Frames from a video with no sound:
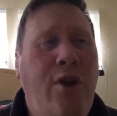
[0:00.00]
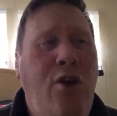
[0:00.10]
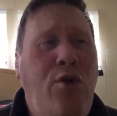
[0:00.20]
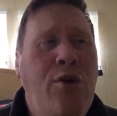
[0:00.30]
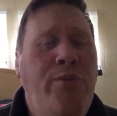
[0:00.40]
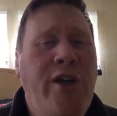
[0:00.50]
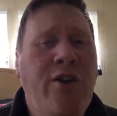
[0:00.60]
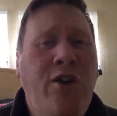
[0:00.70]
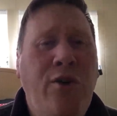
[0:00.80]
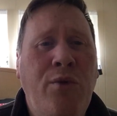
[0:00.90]
Who would be a
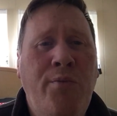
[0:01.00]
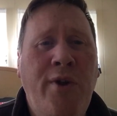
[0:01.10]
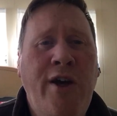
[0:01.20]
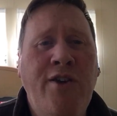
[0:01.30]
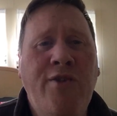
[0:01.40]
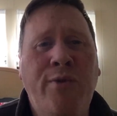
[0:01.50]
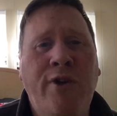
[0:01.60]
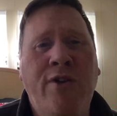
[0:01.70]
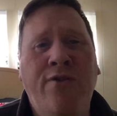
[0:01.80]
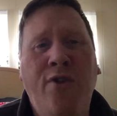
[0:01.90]
good
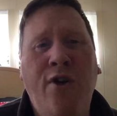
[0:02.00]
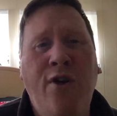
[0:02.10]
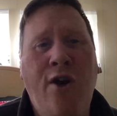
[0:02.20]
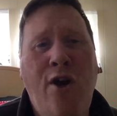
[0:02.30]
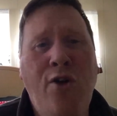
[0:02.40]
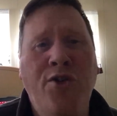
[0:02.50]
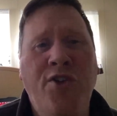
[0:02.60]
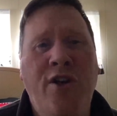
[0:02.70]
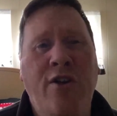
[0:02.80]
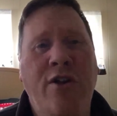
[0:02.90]
replacement for
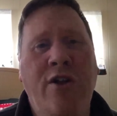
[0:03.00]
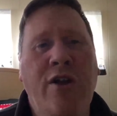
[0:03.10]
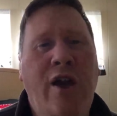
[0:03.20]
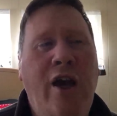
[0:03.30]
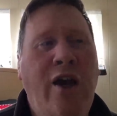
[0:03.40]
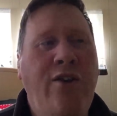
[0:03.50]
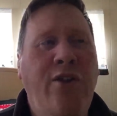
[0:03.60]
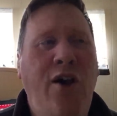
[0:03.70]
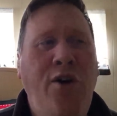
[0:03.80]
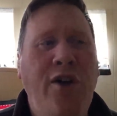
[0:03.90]
Ozil? And
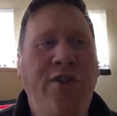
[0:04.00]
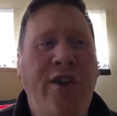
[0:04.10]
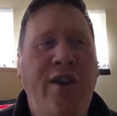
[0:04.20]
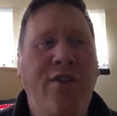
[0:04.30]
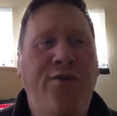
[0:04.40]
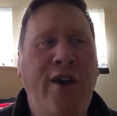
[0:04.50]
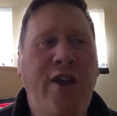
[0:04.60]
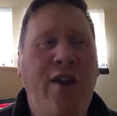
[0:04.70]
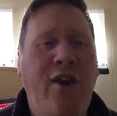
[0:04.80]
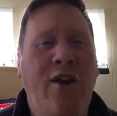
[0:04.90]
Noe says
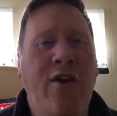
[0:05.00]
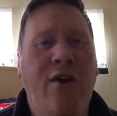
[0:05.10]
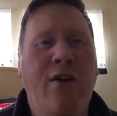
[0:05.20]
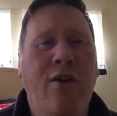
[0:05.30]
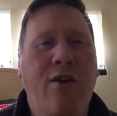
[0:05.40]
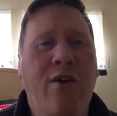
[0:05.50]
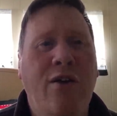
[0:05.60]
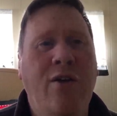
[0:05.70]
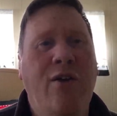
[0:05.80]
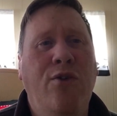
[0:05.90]
Fekir.
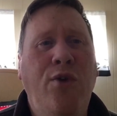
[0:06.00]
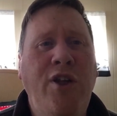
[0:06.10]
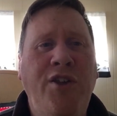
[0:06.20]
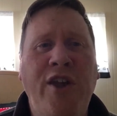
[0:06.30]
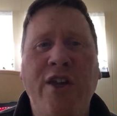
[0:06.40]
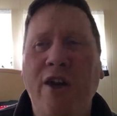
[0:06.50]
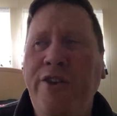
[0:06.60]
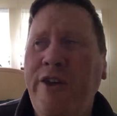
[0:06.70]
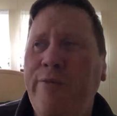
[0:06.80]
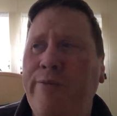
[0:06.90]
What do you think,
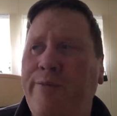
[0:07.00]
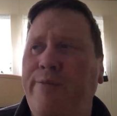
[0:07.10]
Gundit?